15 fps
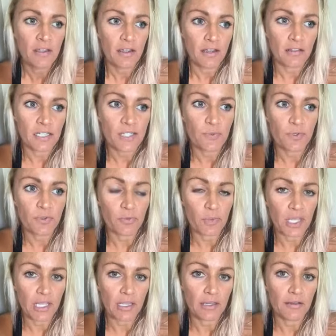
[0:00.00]
At least with
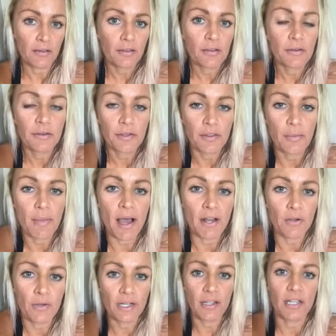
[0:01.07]
me, the
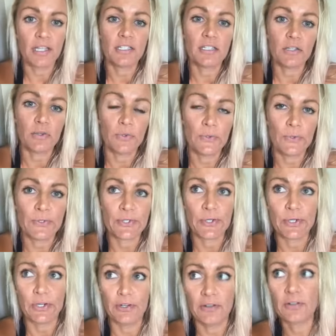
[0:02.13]
motto I like to use,
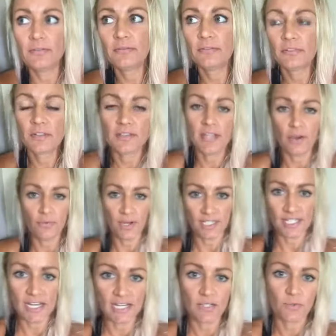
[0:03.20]
or that
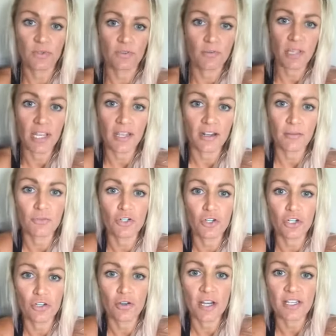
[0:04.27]
resonates with me, and I'm sure
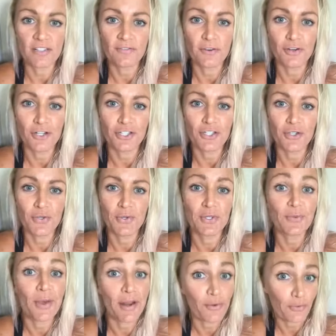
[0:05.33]
you guys have heard it too,
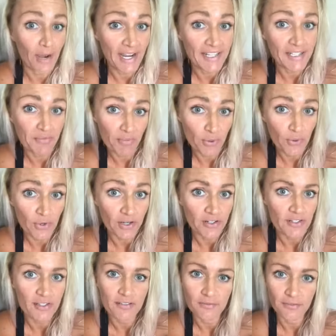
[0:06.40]
is when it rains, it
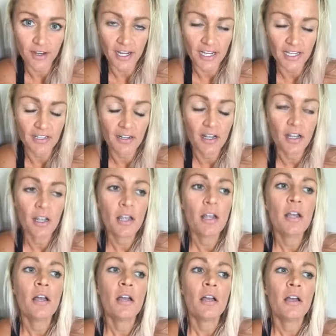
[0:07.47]
pours, right?
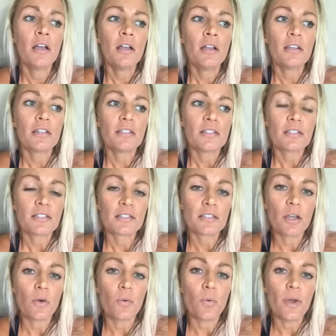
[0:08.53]

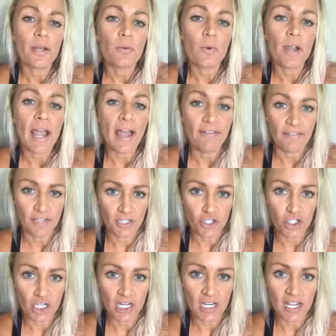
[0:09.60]
So when we're having a
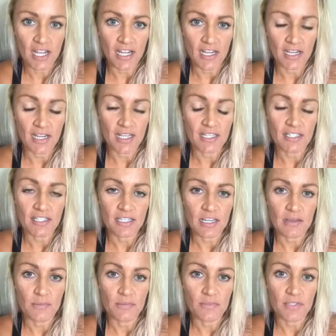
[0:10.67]
shitty day, it
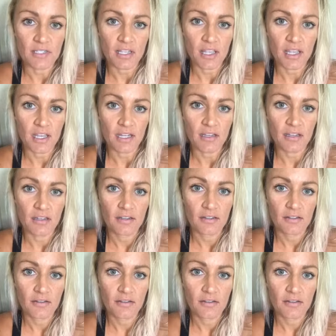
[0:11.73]
seems like